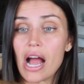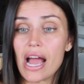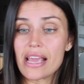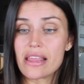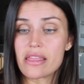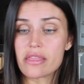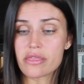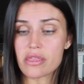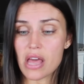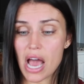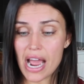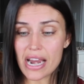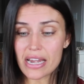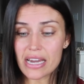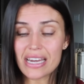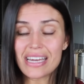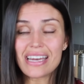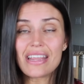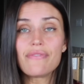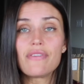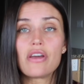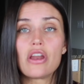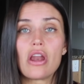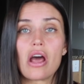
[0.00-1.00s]
I
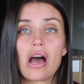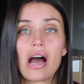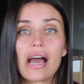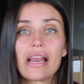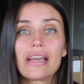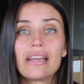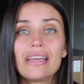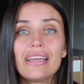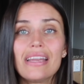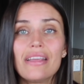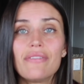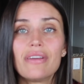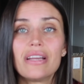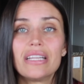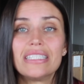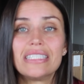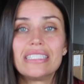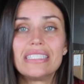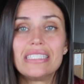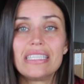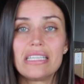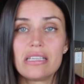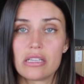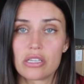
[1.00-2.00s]
didn't even
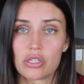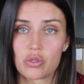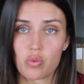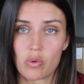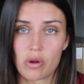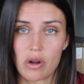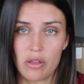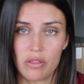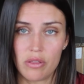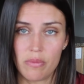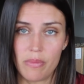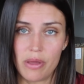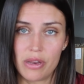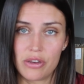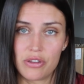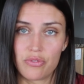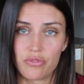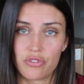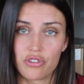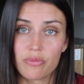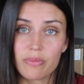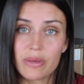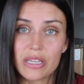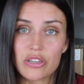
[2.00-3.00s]
see this one on the menu,
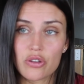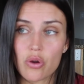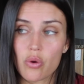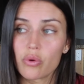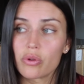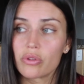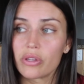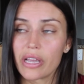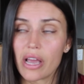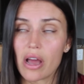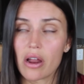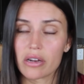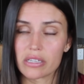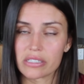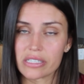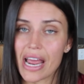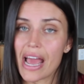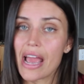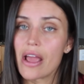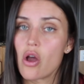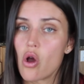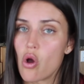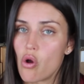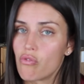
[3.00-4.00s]
to be totally honest.
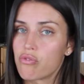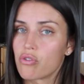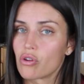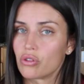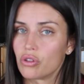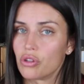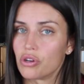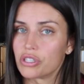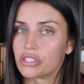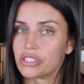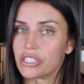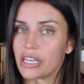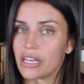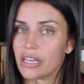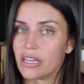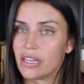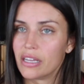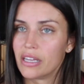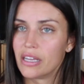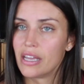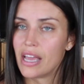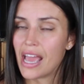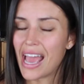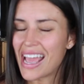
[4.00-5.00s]
I overlooked it.
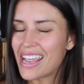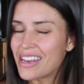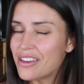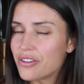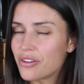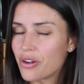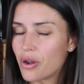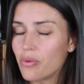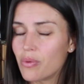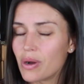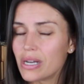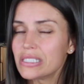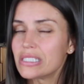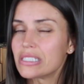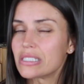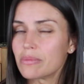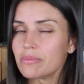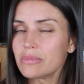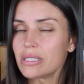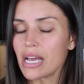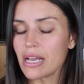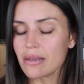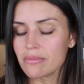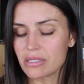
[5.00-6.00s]
And you know what?
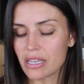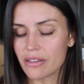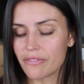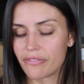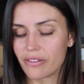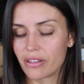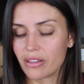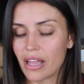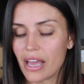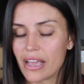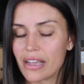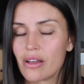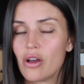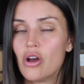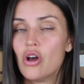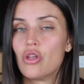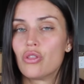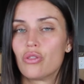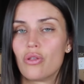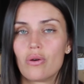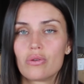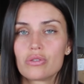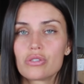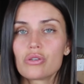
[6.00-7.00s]
Sometimes I feel like
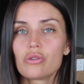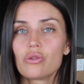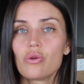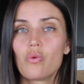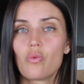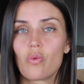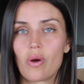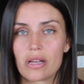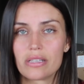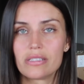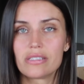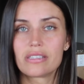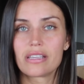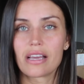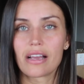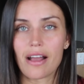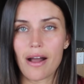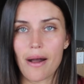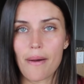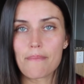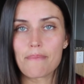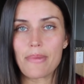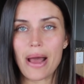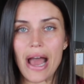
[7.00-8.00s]
those are the ones that
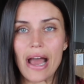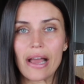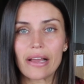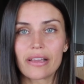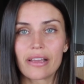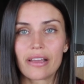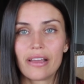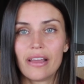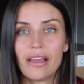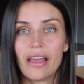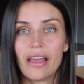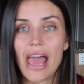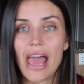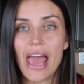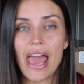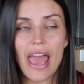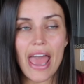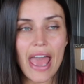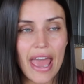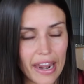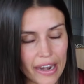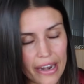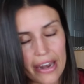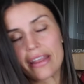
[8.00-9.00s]
come back
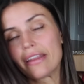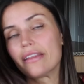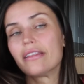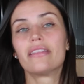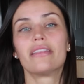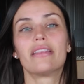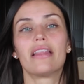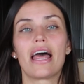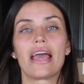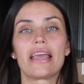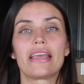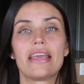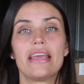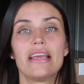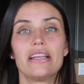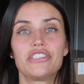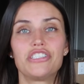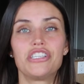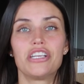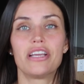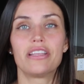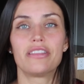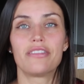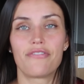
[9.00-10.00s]
and like
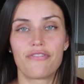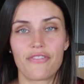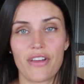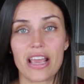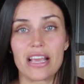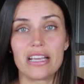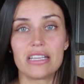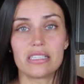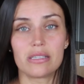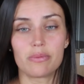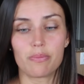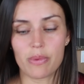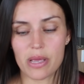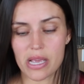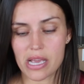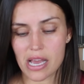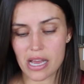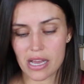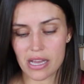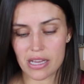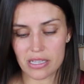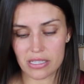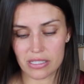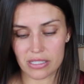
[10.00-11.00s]
hit you in the face
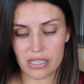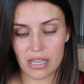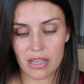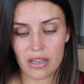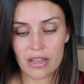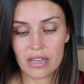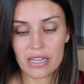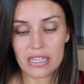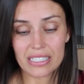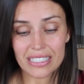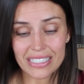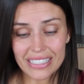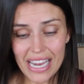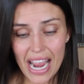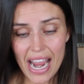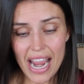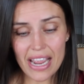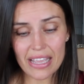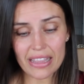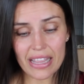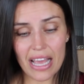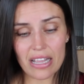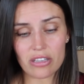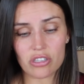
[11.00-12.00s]
because
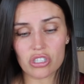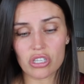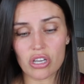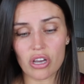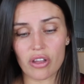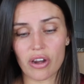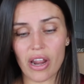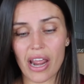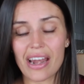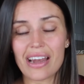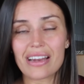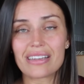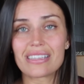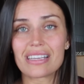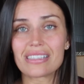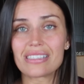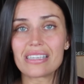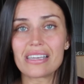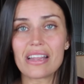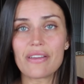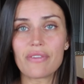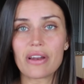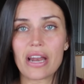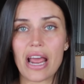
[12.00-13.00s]
dang, that's good. And it
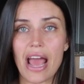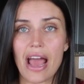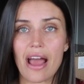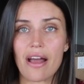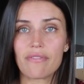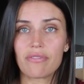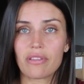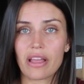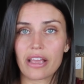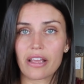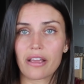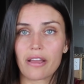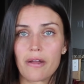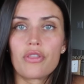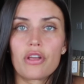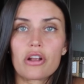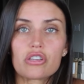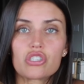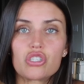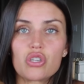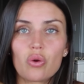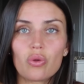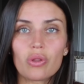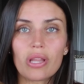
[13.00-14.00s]
doesn't even have like,
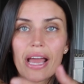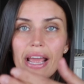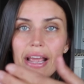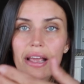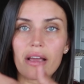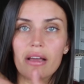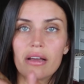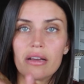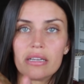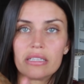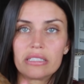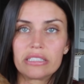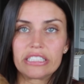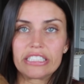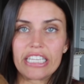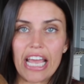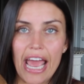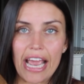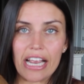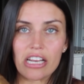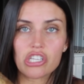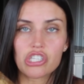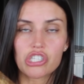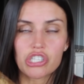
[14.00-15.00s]
there's no like
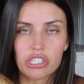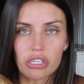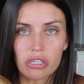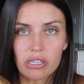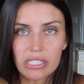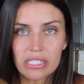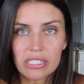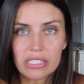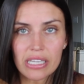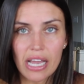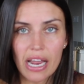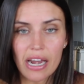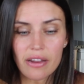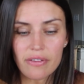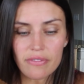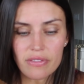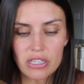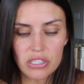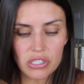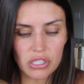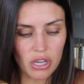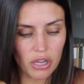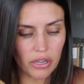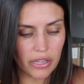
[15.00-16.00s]
texture inside of
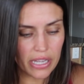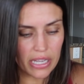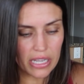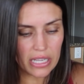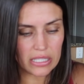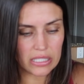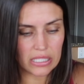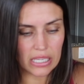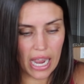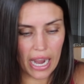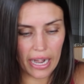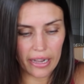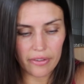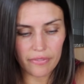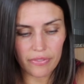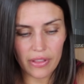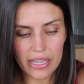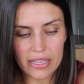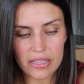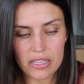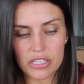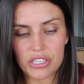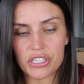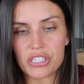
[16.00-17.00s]
this cookie. It's kind of
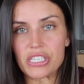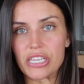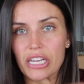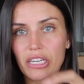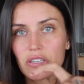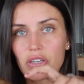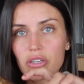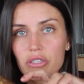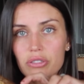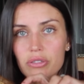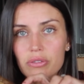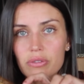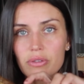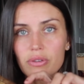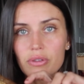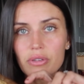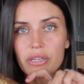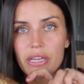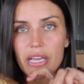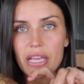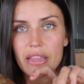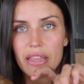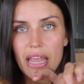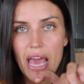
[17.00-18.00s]
like the
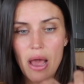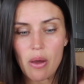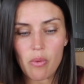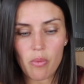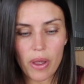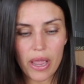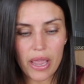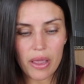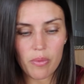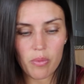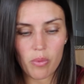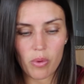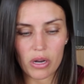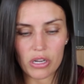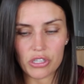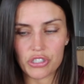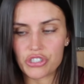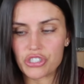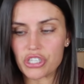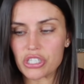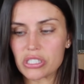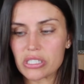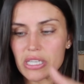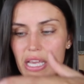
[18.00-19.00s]
Snickerdoodle in that way, where
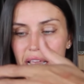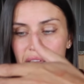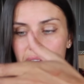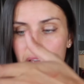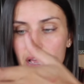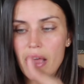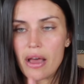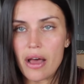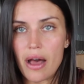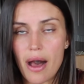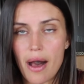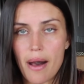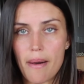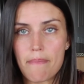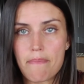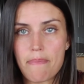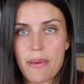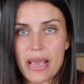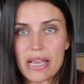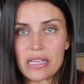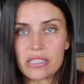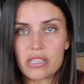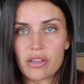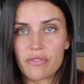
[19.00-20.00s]
it's just like a
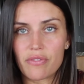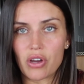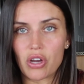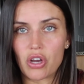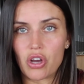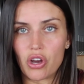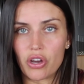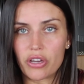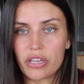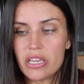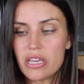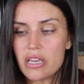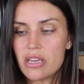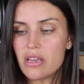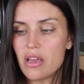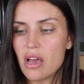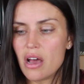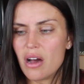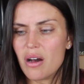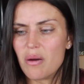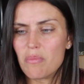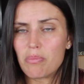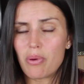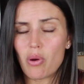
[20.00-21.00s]
base of a cookie.
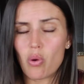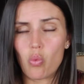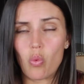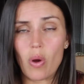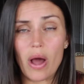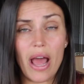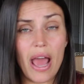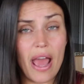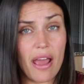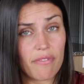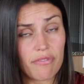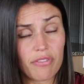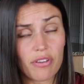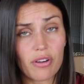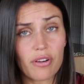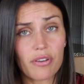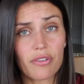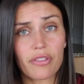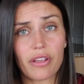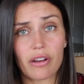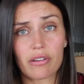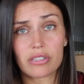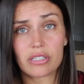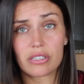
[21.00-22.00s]
But
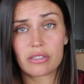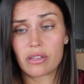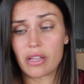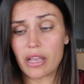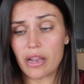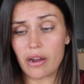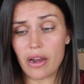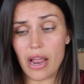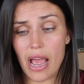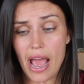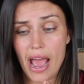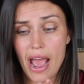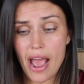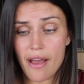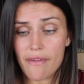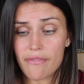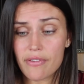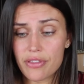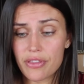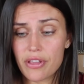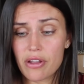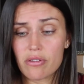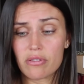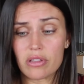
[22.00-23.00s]
whatever they have
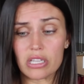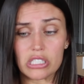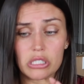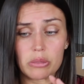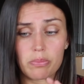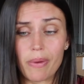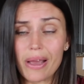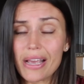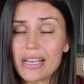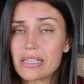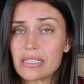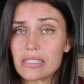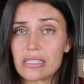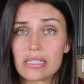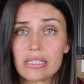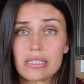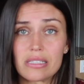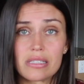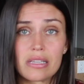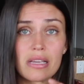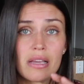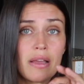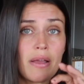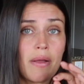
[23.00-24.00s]
in there, the
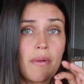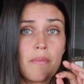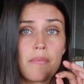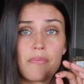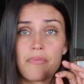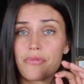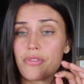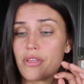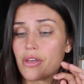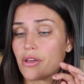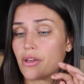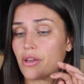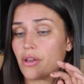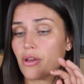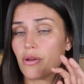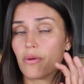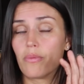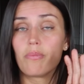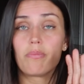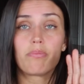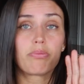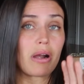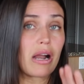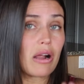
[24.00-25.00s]
spices,
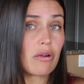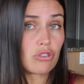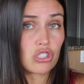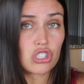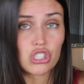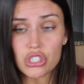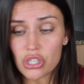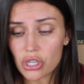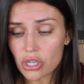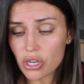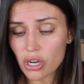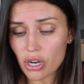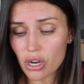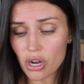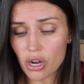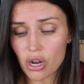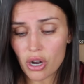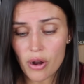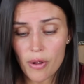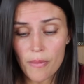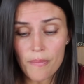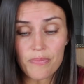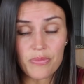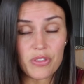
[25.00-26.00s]
the brown
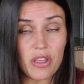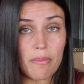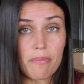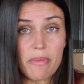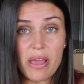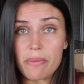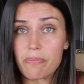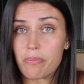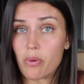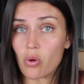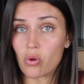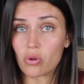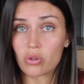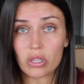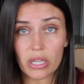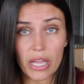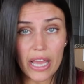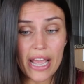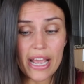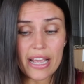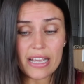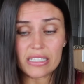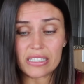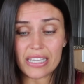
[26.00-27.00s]
sugar, the maple
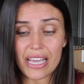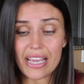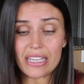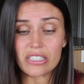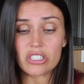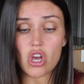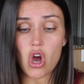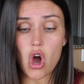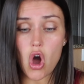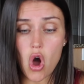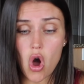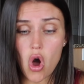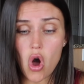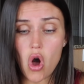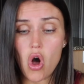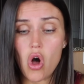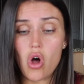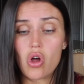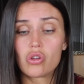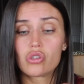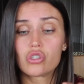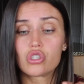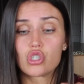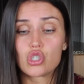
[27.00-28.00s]
glaze, it's
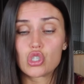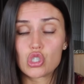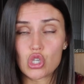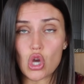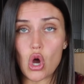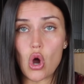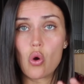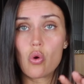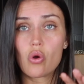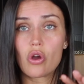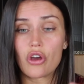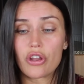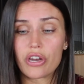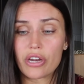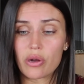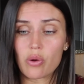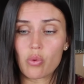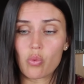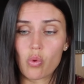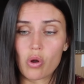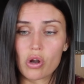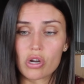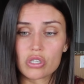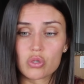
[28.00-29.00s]
all so good and
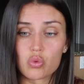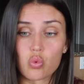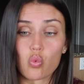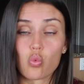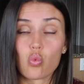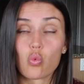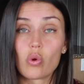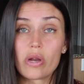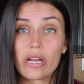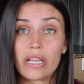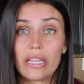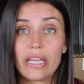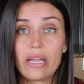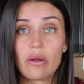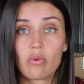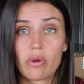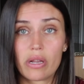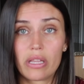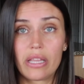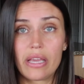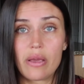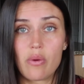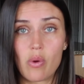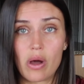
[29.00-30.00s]
it works really,
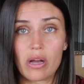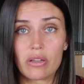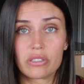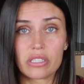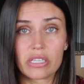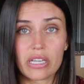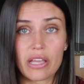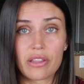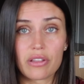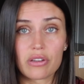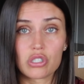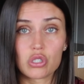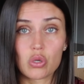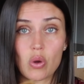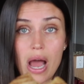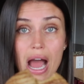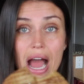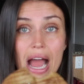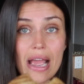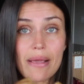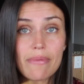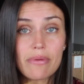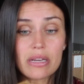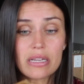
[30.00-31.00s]
really well together. So
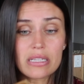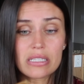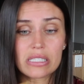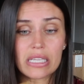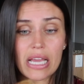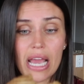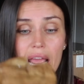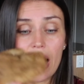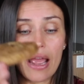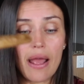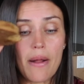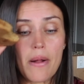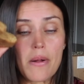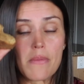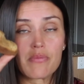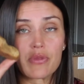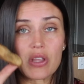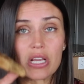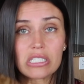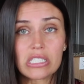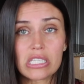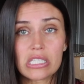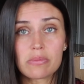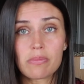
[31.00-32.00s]
I'm gonna say
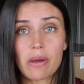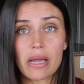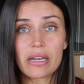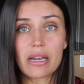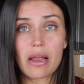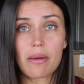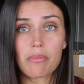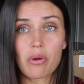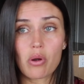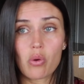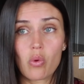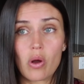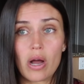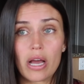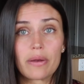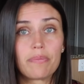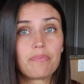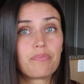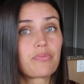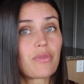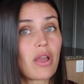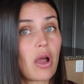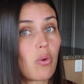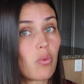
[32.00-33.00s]
this is my number
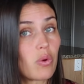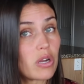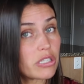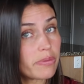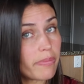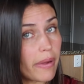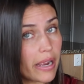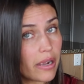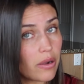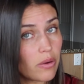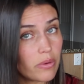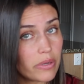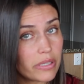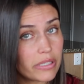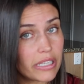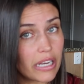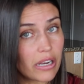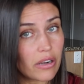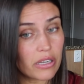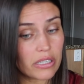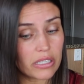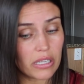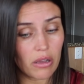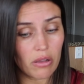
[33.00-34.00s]
1. I wish Michael was
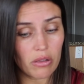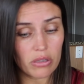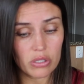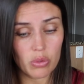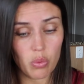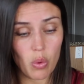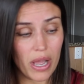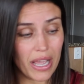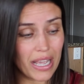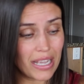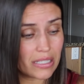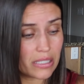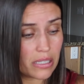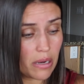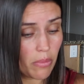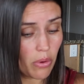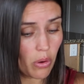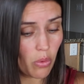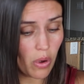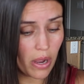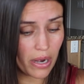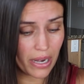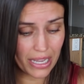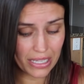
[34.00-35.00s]
here to tell us what his
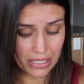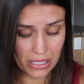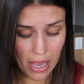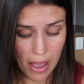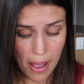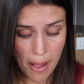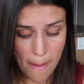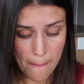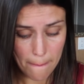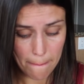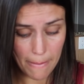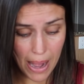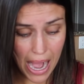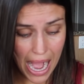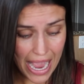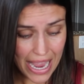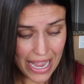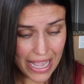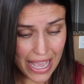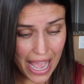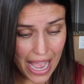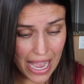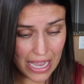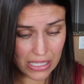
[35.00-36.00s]
number 1 is.
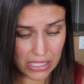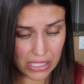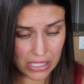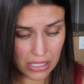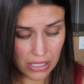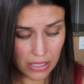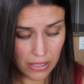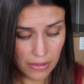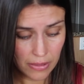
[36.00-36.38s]
My guess